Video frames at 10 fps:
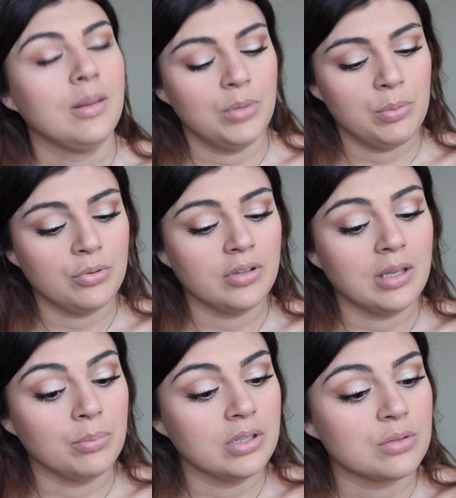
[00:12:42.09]
People are
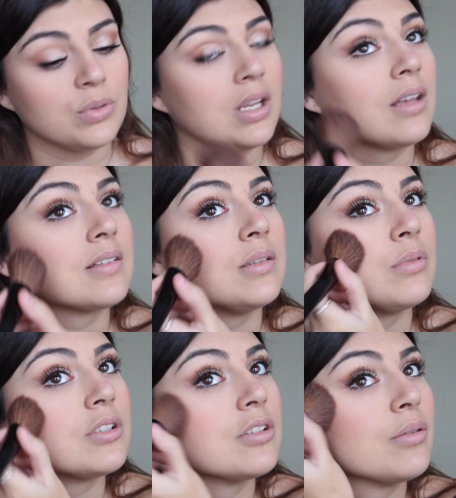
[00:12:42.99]
like, bitch, we can't see
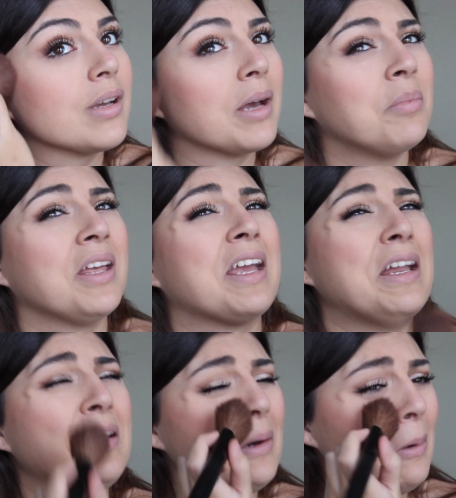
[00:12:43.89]
what you're doing. I'm like,
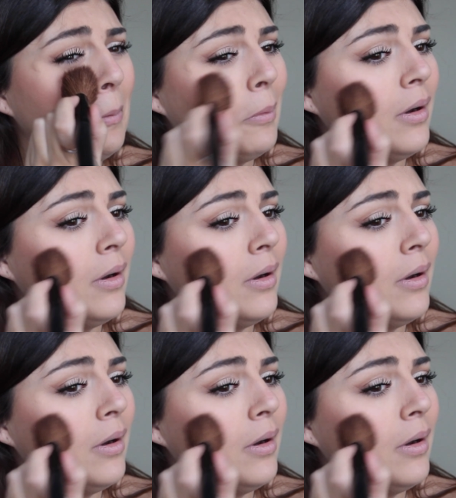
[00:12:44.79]
I know.